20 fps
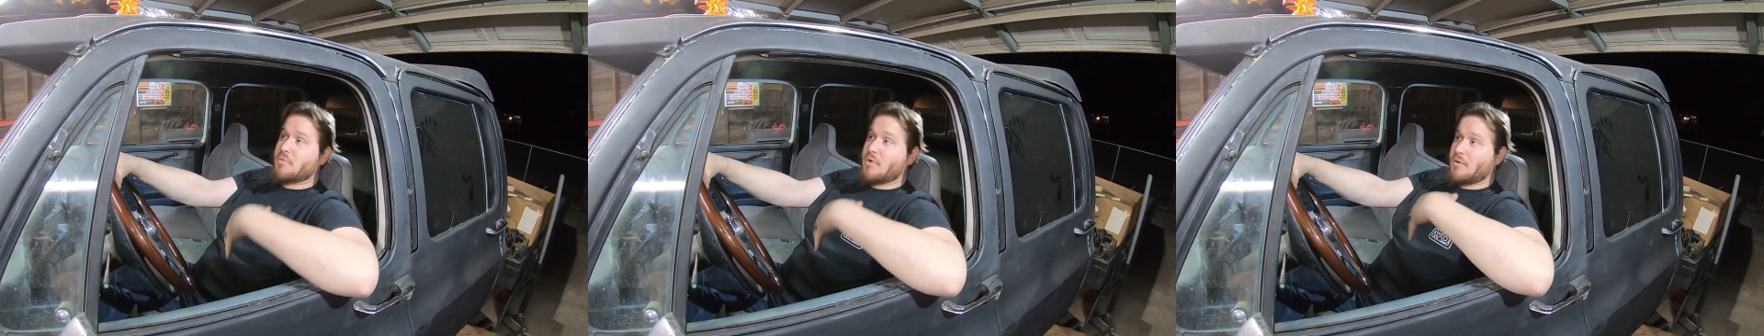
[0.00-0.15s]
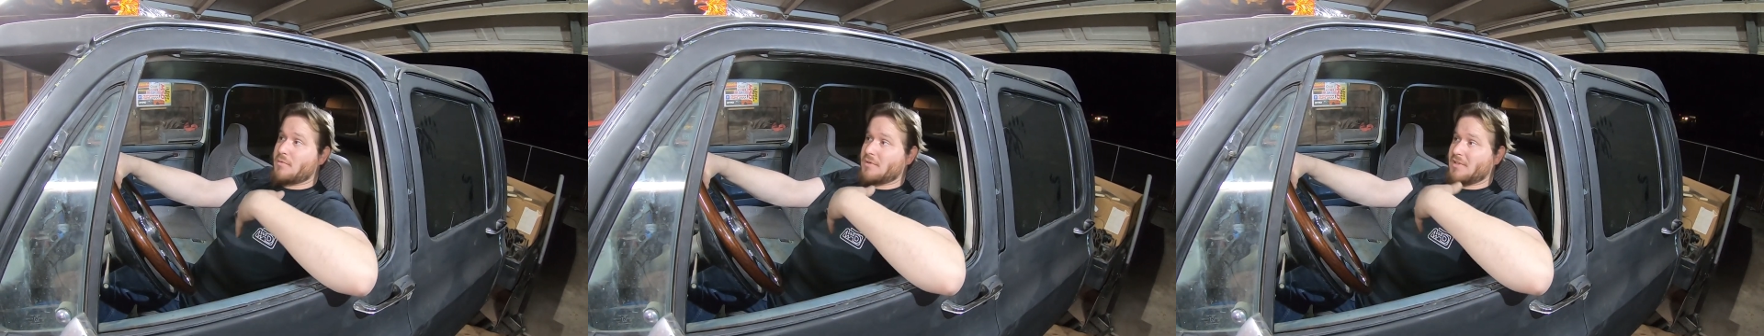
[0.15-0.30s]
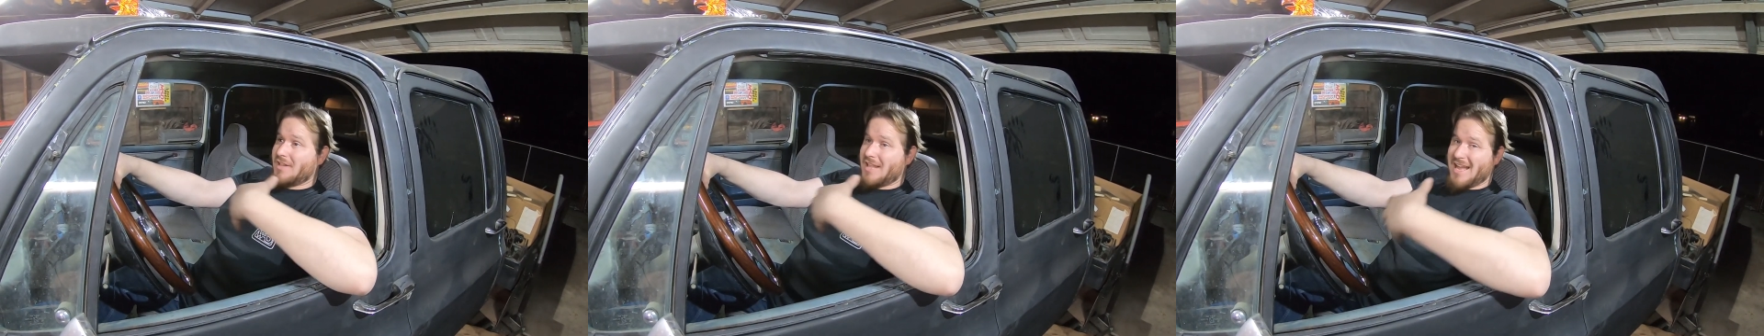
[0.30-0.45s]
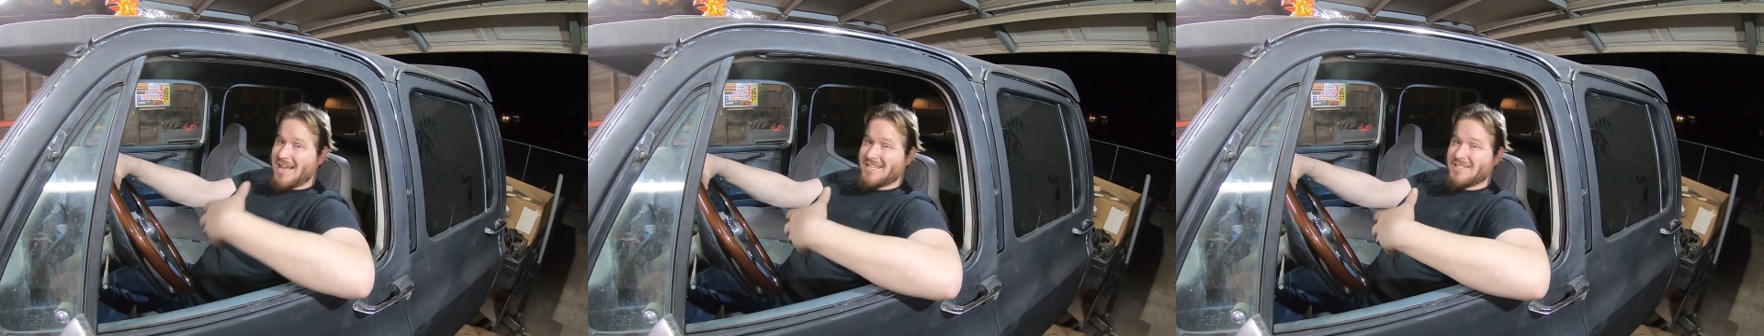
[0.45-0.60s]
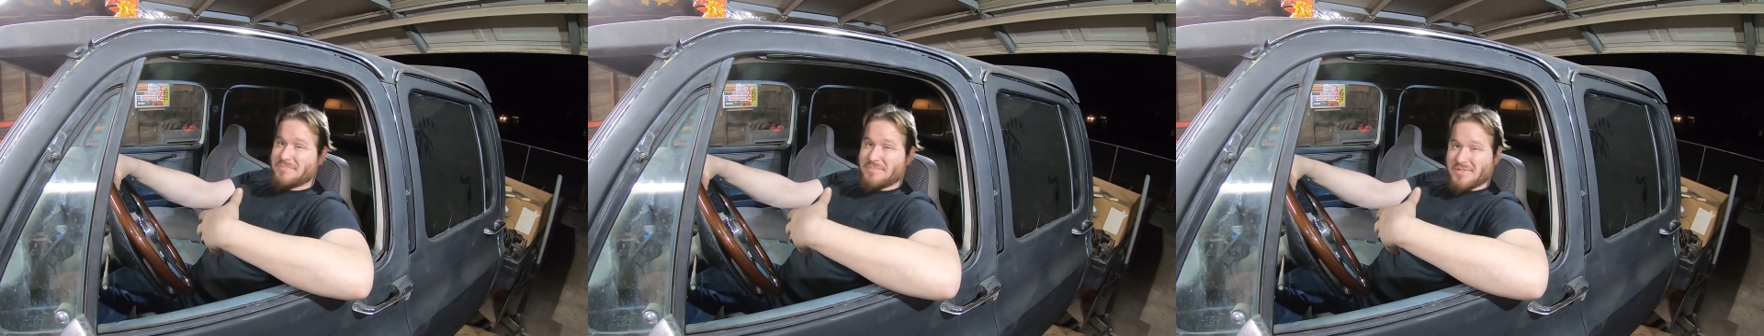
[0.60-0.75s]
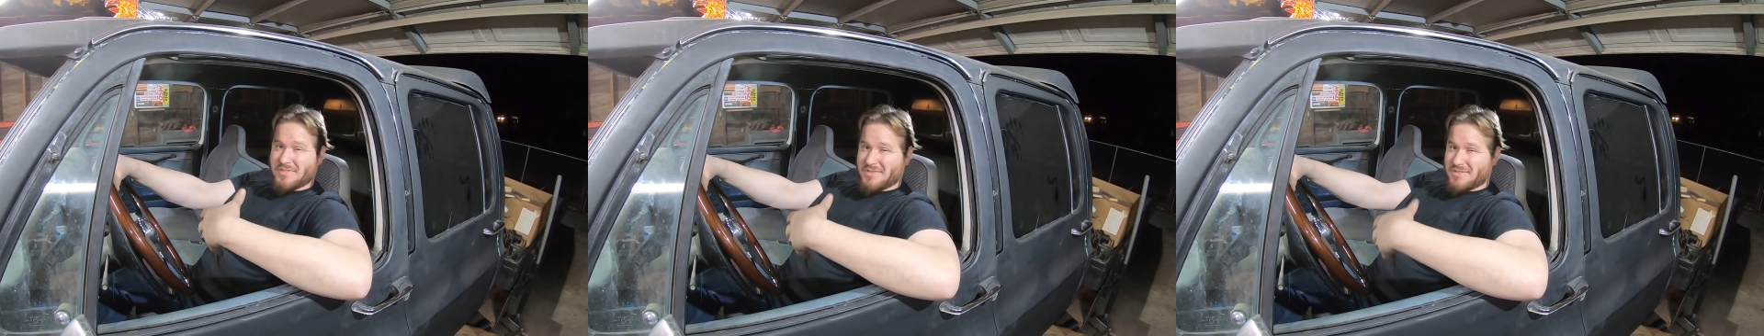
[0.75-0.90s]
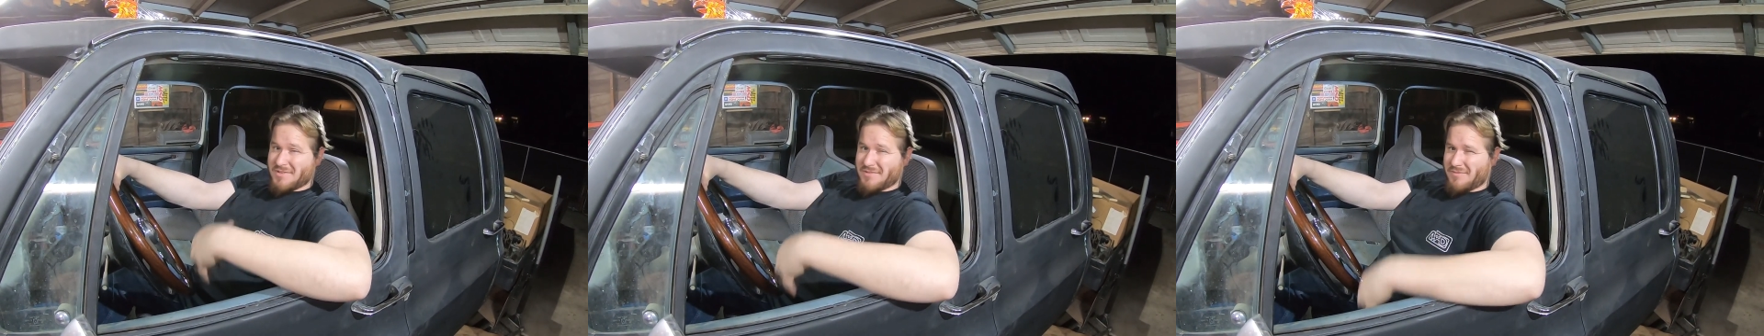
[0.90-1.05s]
more relaxed
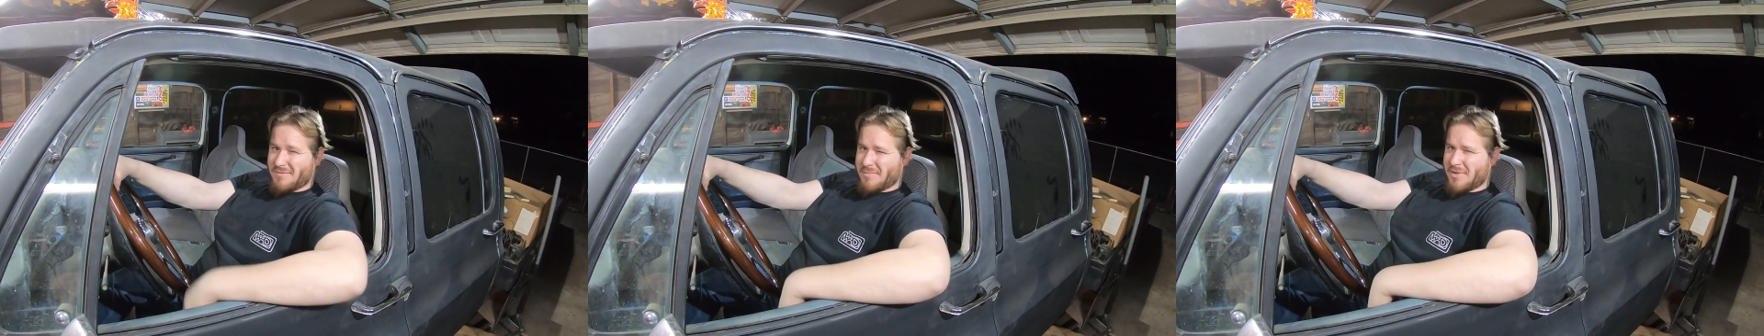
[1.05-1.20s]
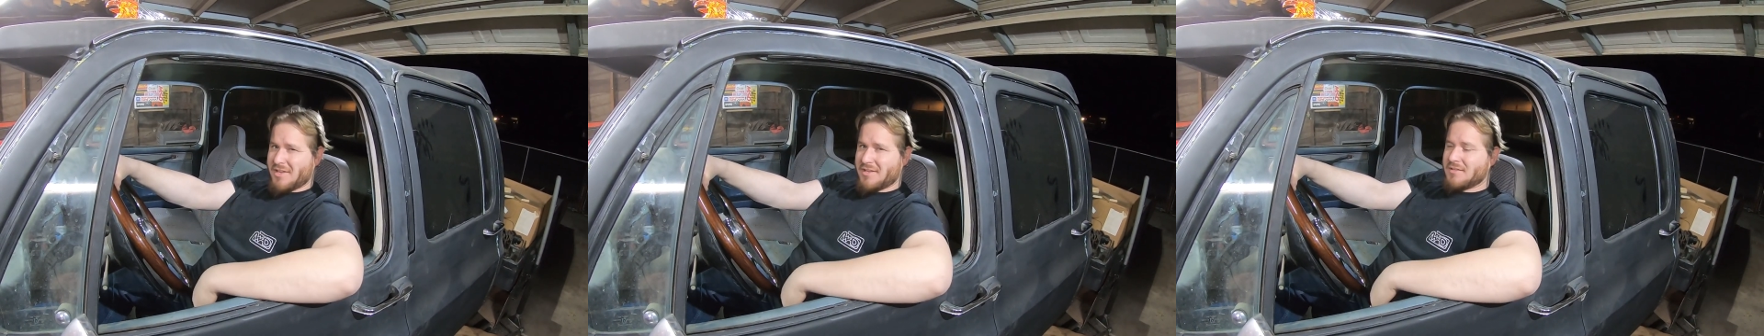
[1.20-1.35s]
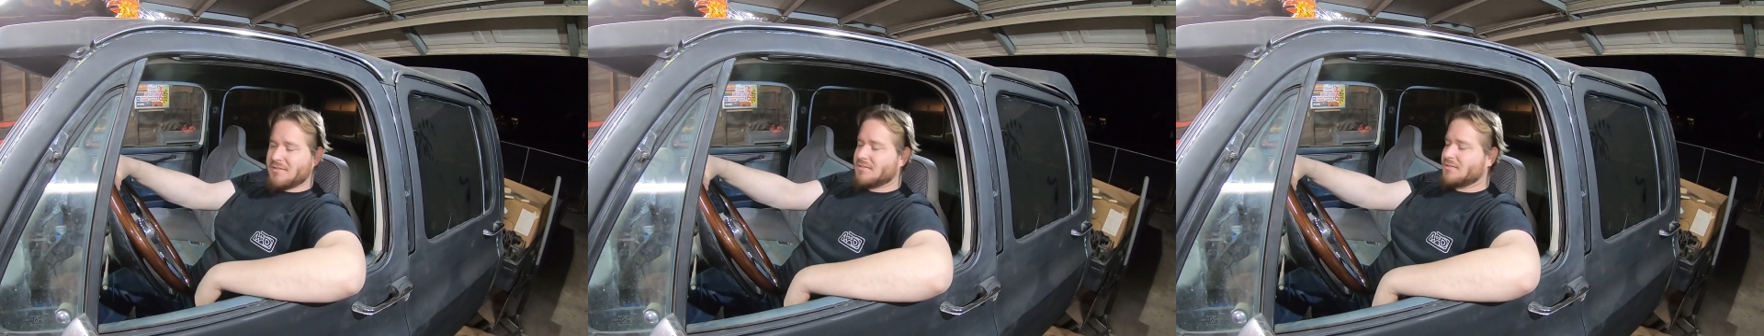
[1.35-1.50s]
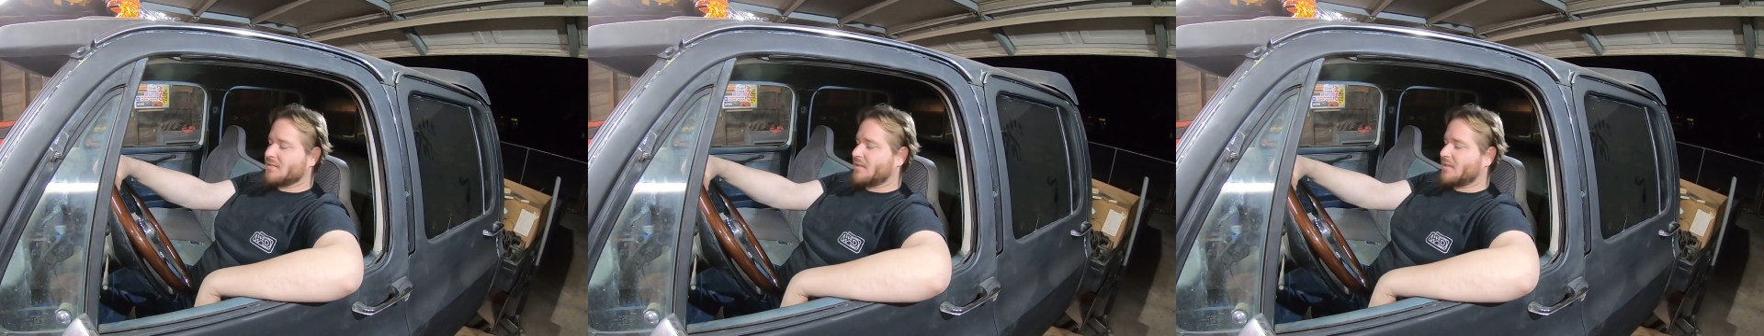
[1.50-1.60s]
position for me.